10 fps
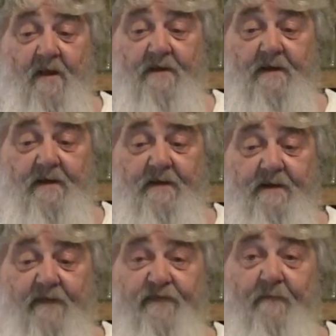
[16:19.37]

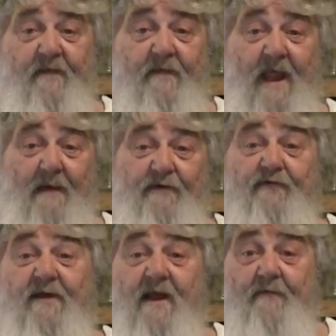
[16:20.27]
Not something that I would
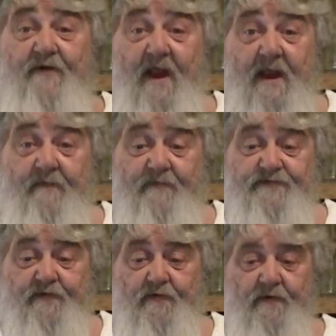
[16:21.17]
drink every day for
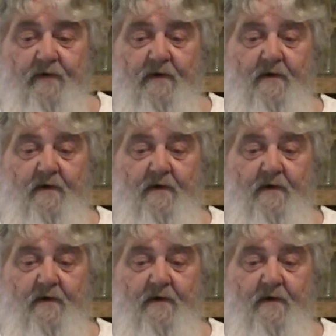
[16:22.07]
sure,